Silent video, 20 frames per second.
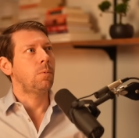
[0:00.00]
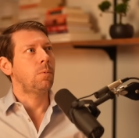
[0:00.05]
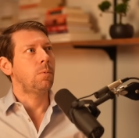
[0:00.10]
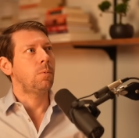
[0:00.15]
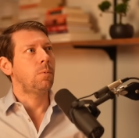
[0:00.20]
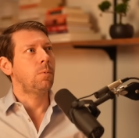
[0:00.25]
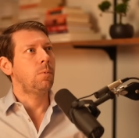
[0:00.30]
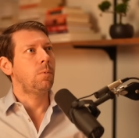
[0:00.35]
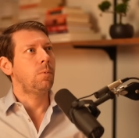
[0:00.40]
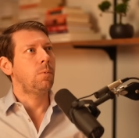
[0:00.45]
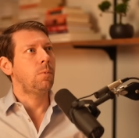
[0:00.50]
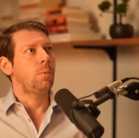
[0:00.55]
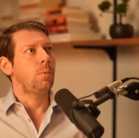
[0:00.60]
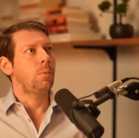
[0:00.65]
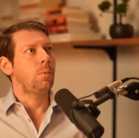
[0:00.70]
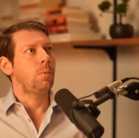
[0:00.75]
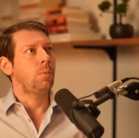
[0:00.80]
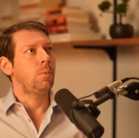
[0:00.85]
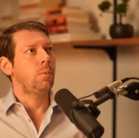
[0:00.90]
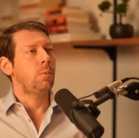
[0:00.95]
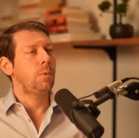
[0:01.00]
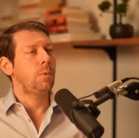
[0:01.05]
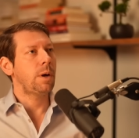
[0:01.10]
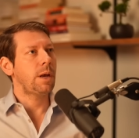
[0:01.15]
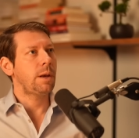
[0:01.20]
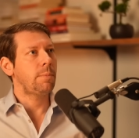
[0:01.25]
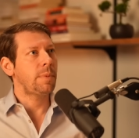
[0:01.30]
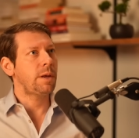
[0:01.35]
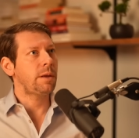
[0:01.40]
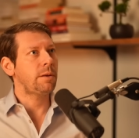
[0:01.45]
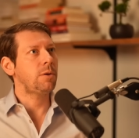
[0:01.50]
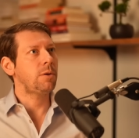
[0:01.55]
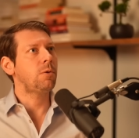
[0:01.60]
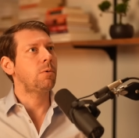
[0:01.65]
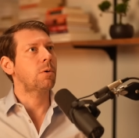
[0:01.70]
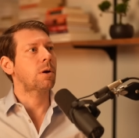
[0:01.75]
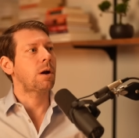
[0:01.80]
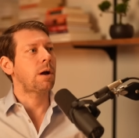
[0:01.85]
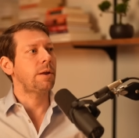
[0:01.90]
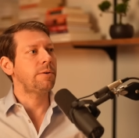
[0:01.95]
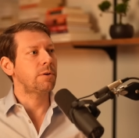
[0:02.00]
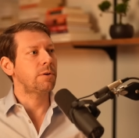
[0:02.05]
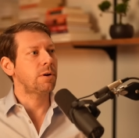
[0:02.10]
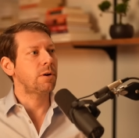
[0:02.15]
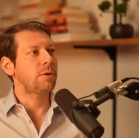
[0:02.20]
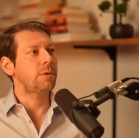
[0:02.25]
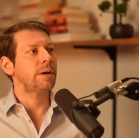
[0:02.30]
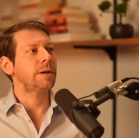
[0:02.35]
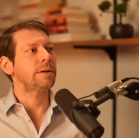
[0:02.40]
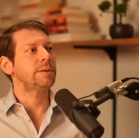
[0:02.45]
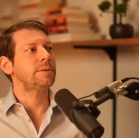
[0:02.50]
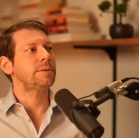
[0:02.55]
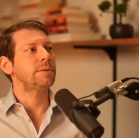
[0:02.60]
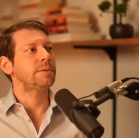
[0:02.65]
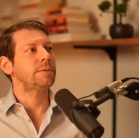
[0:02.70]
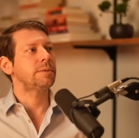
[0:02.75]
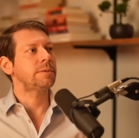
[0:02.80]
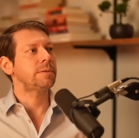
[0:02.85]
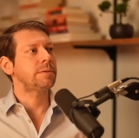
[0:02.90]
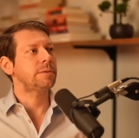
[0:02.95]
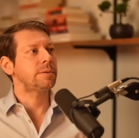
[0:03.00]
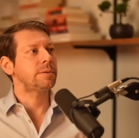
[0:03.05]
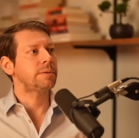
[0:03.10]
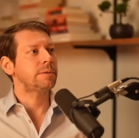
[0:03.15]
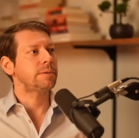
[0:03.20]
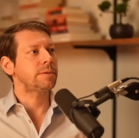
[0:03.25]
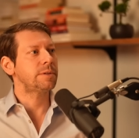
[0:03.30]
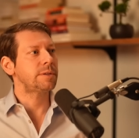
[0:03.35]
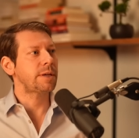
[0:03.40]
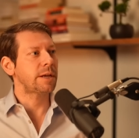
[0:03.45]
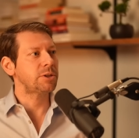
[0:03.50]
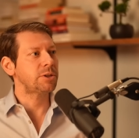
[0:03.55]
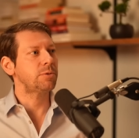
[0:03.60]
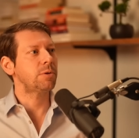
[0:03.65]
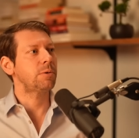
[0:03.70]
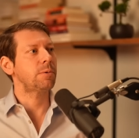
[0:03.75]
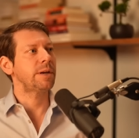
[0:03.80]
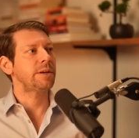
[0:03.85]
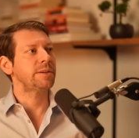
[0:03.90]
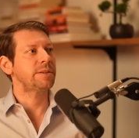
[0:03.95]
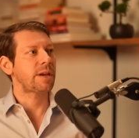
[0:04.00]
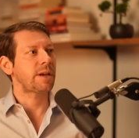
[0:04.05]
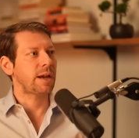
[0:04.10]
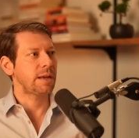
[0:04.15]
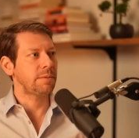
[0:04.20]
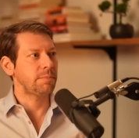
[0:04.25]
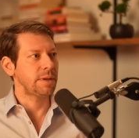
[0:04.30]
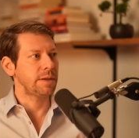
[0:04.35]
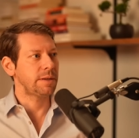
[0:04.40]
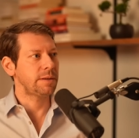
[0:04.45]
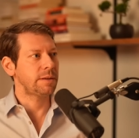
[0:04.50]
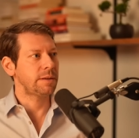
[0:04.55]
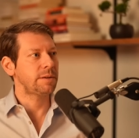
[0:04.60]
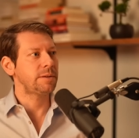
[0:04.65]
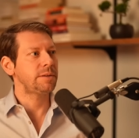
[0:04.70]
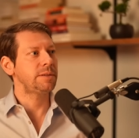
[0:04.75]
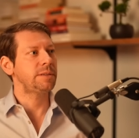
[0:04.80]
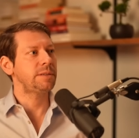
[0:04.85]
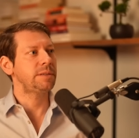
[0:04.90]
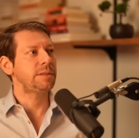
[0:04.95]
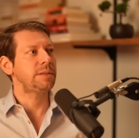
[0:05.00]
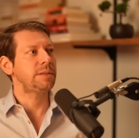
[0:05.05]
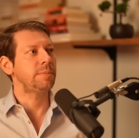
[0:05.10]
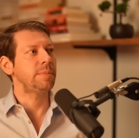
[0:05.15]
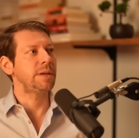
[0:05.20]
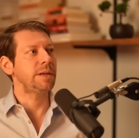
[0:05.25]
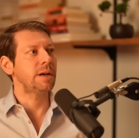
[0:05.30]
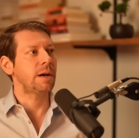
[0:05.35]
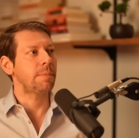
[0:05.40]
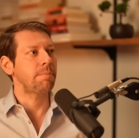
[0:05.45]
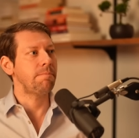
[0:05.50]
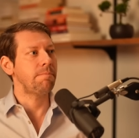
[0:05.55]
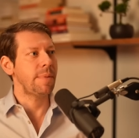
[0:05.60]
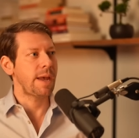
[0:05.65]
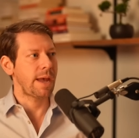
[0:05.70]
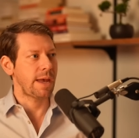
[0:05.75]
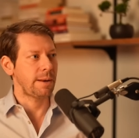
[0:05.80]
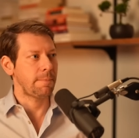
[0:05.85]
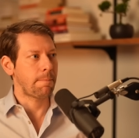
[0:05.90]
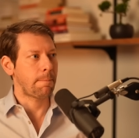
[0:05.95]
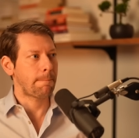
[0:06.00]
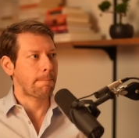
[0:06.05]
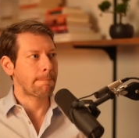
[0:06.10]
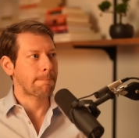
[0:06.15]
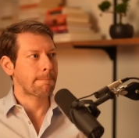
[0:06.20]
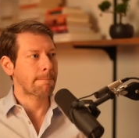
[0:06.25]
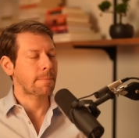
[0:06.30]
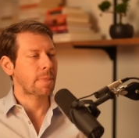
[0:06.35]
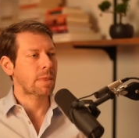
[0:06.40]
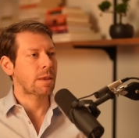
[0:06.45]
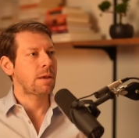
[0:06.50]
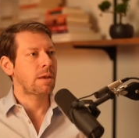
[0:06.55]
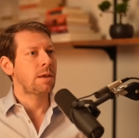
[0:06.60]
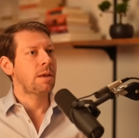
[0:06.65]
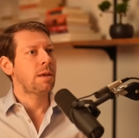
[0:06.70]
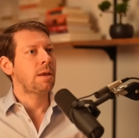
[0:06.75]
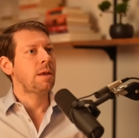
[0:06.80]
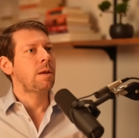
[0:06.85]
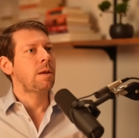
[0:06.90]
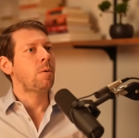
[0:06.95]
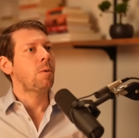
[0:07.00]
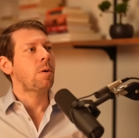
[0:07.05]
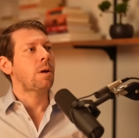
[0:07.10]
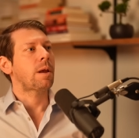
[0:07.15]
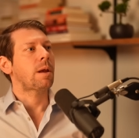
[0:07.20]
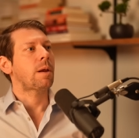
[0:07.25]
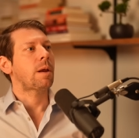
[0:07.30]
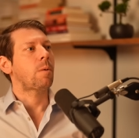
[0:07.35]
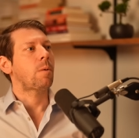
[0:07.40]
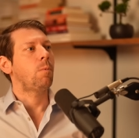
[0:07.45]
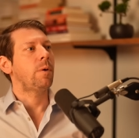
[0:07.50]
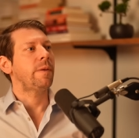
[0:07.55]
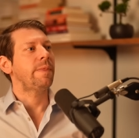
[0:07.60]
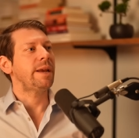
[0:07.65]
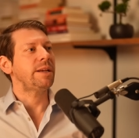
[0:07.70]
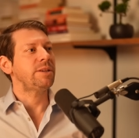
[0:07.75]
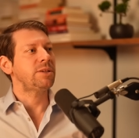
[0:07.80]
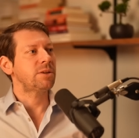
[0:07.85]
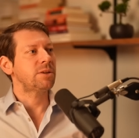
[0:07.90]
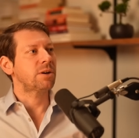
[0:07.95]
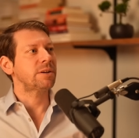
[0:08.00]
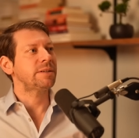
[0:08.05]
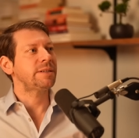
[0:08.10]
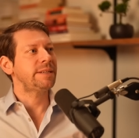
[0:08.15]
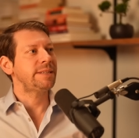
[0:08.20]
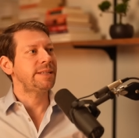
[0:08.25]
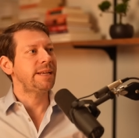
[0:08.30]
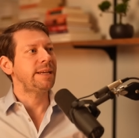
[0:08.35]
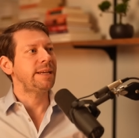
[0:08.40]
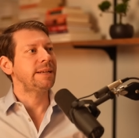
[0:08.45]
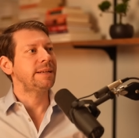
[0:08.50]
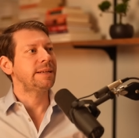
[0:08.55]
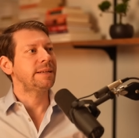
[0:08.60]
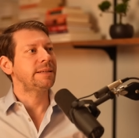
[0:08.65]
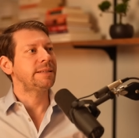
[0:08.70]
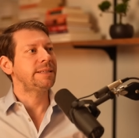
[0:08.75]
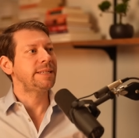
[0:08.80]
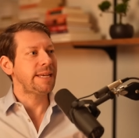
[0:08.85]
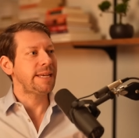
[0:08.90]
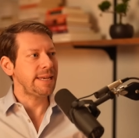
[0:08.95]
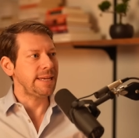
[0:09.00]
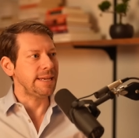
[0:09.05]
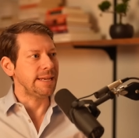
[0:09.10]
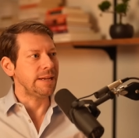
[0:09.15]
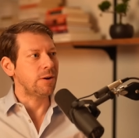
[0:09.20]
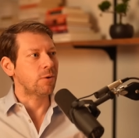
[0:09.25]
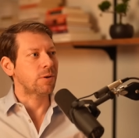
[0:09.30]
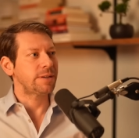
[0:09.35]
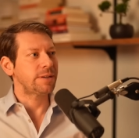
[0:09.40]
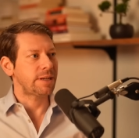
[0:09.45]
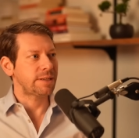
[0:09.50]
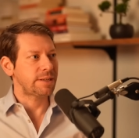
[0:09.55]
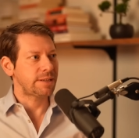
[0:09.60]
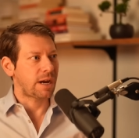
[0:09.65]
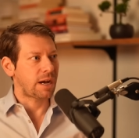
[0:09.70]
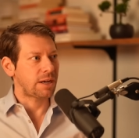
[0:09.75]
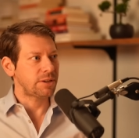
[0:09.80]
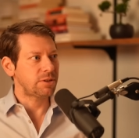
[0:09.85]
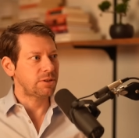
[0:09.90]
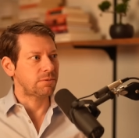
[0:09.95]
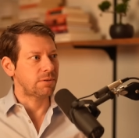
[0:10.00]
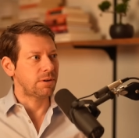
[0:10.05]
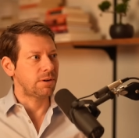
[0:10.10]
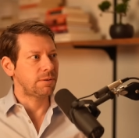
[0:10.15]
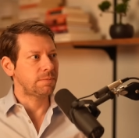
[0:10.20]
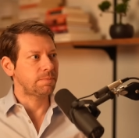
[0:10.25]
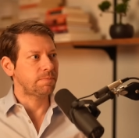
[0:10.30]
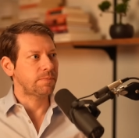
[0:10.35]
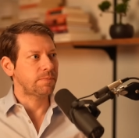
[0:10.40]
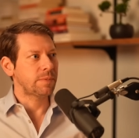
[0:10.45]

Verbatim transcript: women who are undergoing sexual reassignment to become men mm-hmm. when they start to take T or testosterone.